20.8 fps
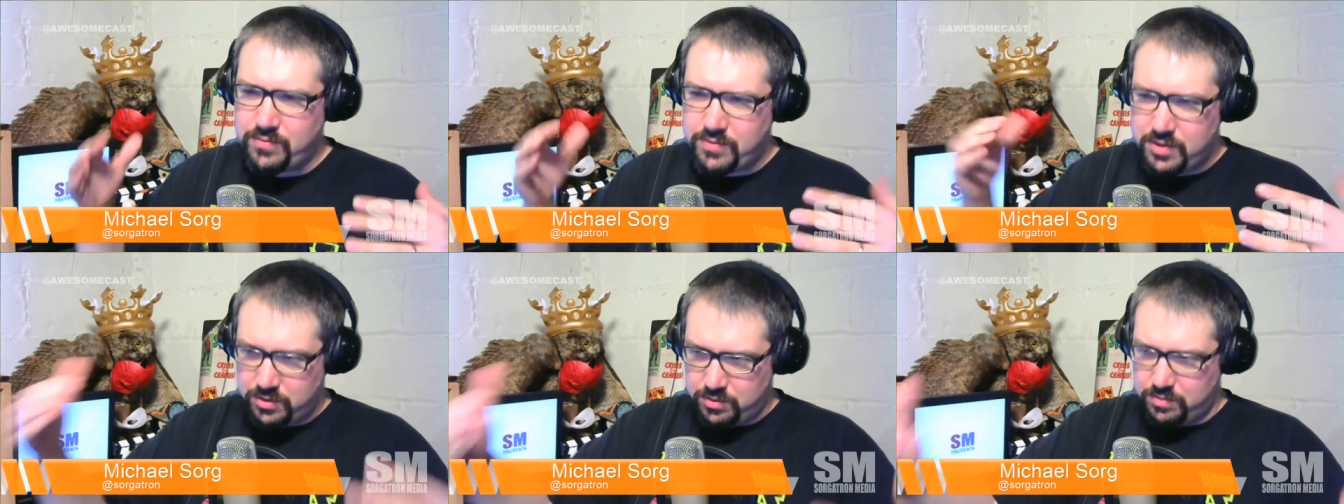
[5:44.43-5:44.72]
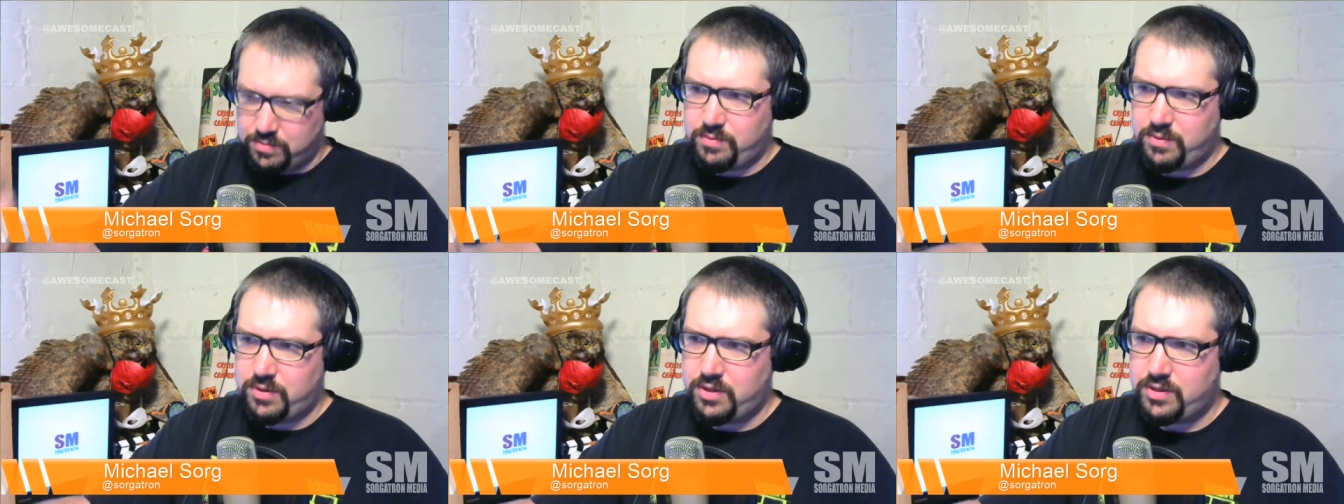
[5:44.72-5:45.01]
I mean,
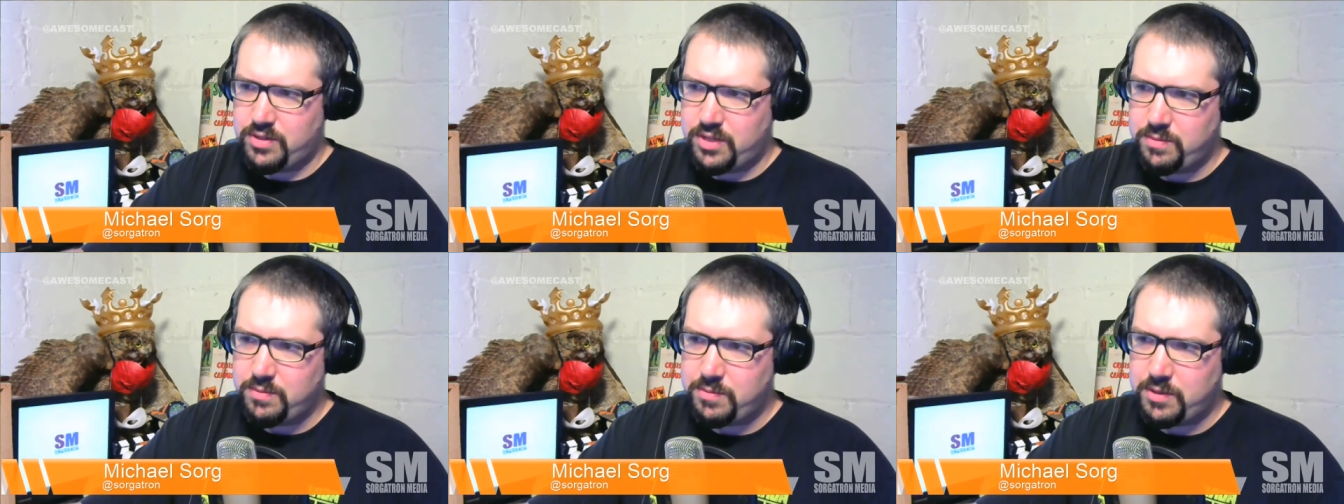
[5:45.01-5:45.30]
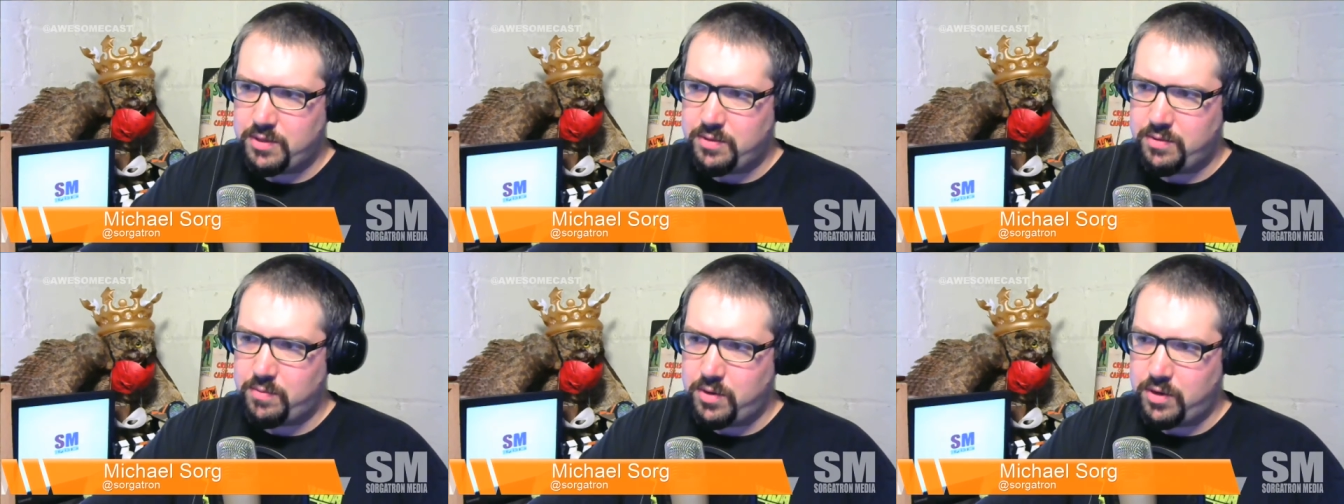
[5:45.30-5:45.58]
you seem to
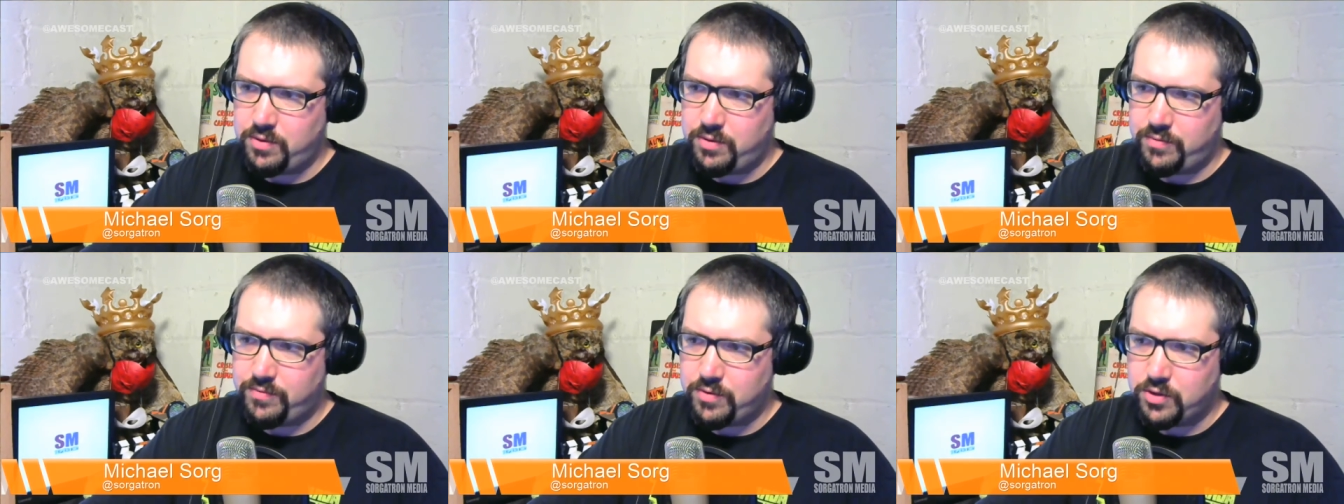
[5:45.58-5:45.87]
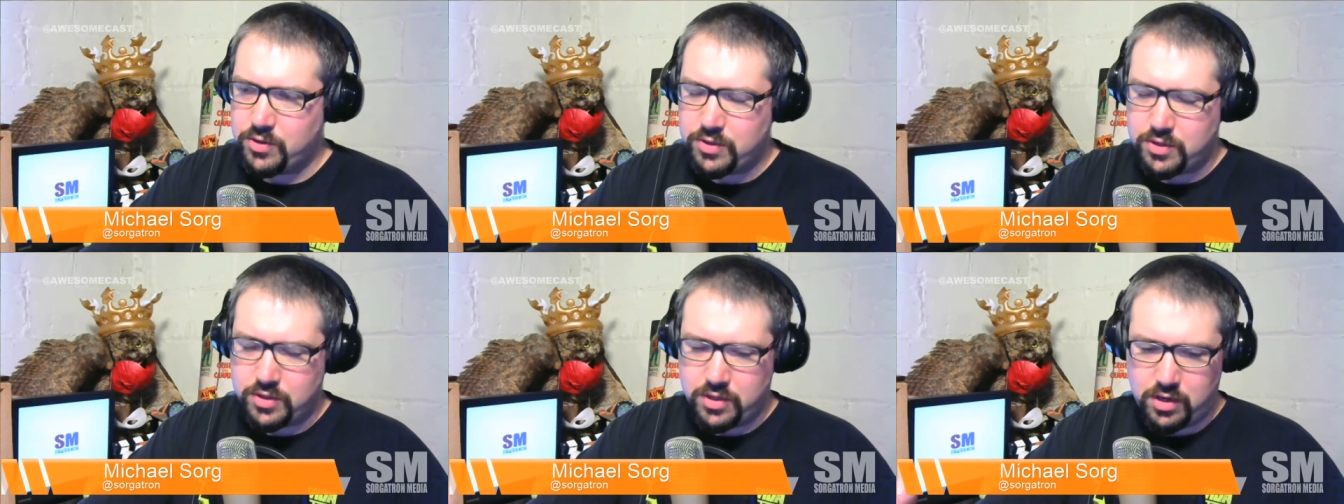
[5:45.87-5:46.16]
be one of the
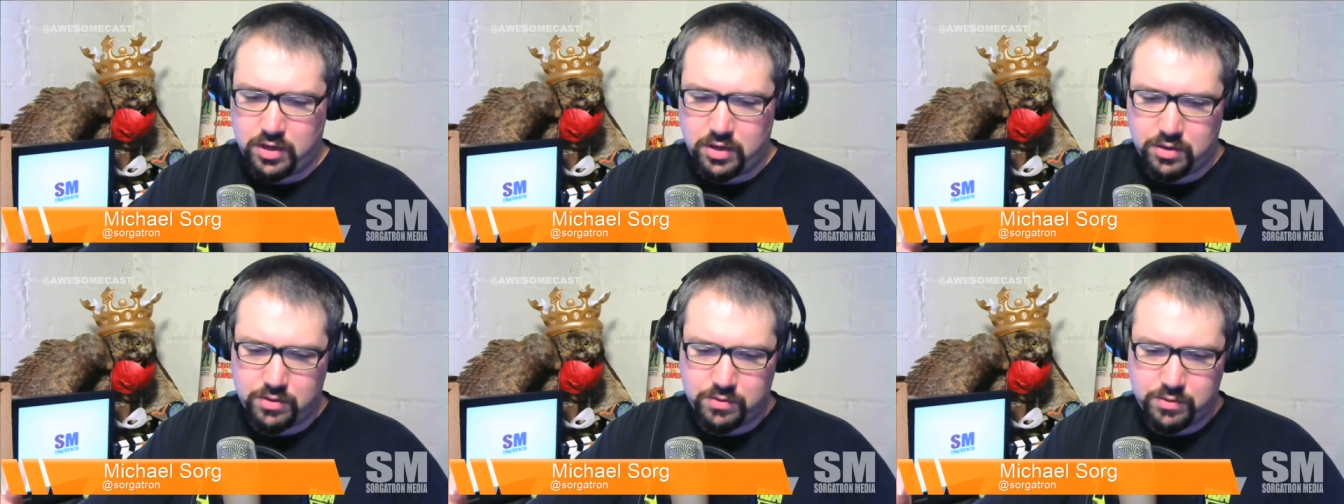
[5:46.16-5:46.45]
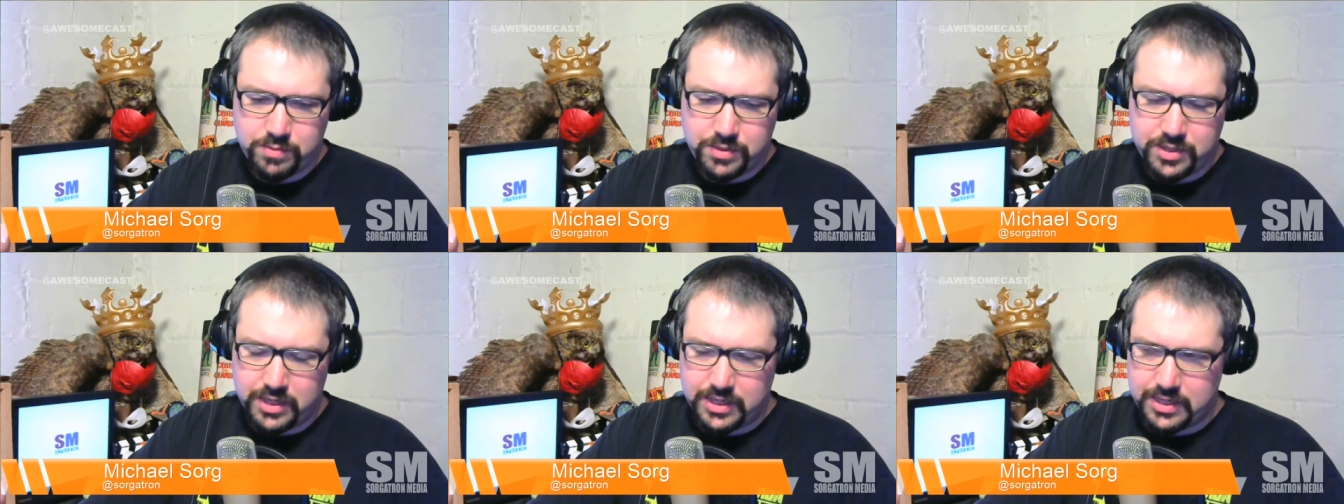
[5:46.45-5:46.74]
first
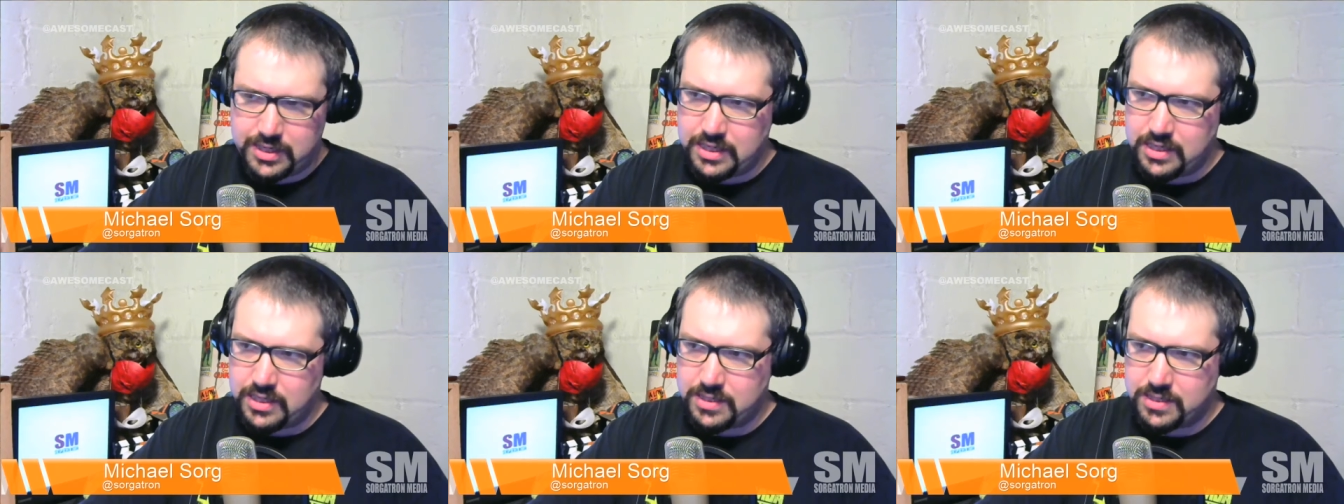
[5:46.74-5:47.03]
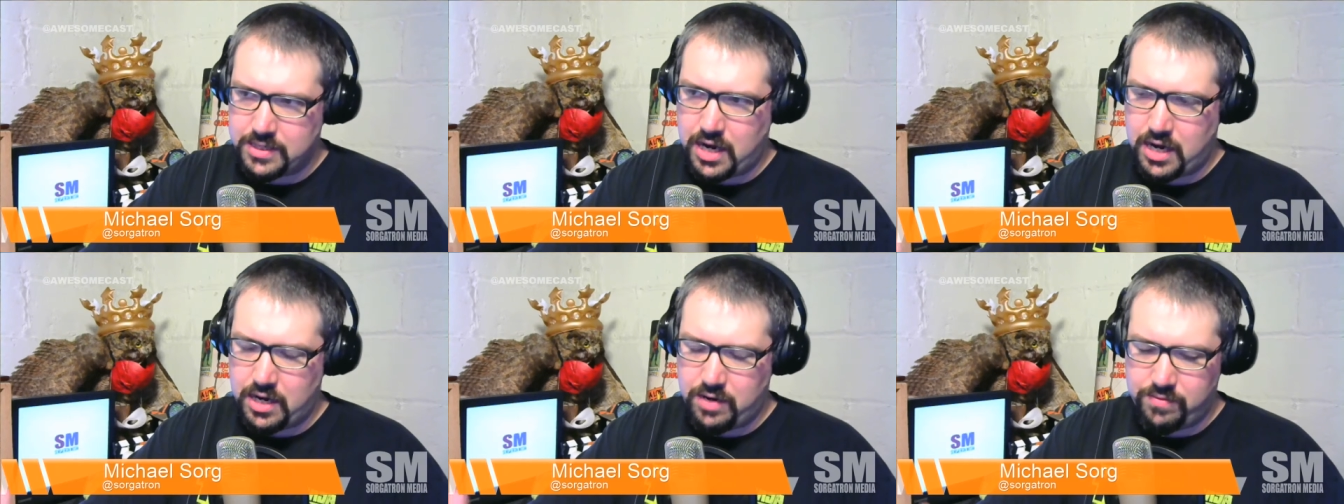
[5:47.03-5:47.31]
groups that did
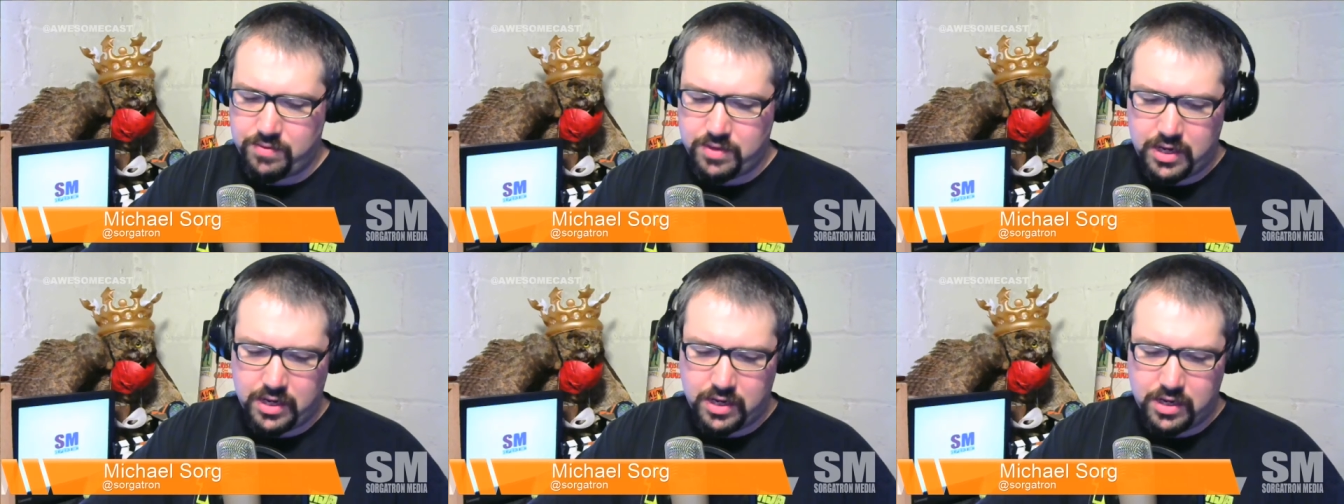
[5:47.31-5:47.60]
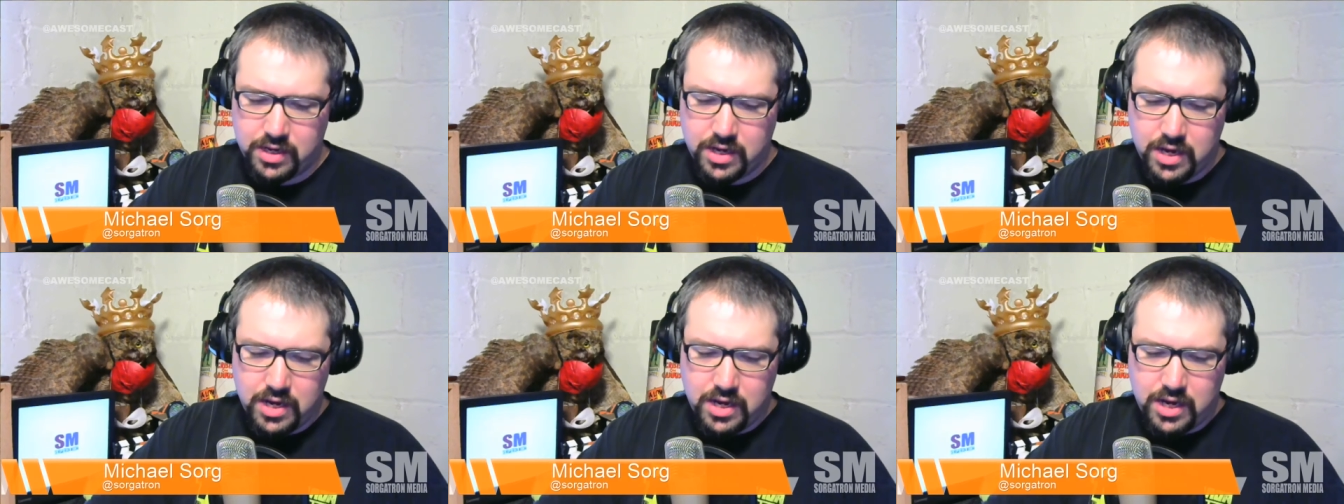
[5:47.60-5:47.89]
this kind of
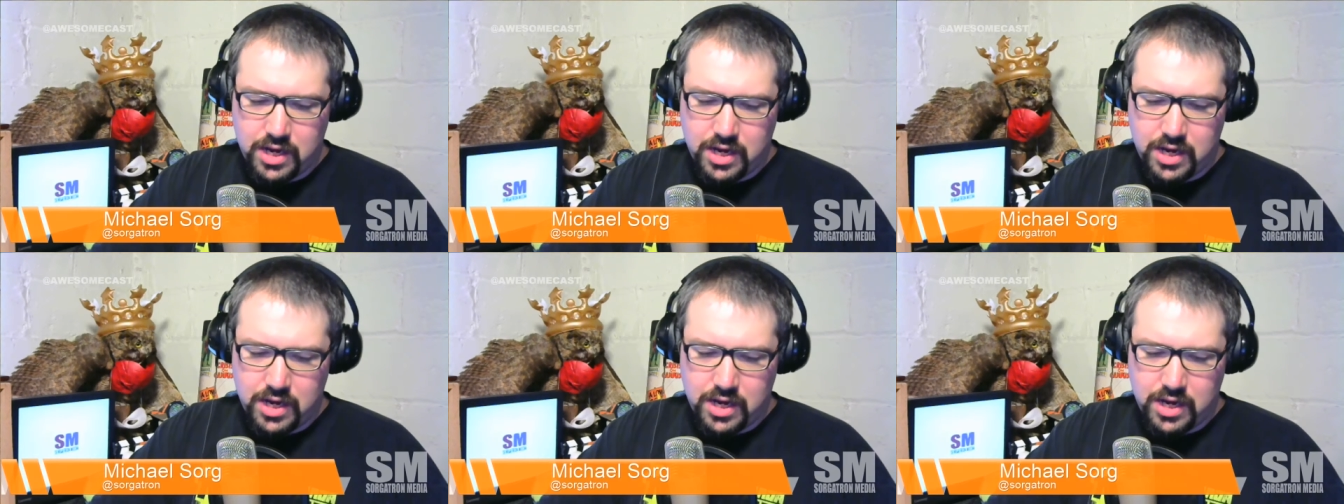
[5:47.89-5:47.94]
thing.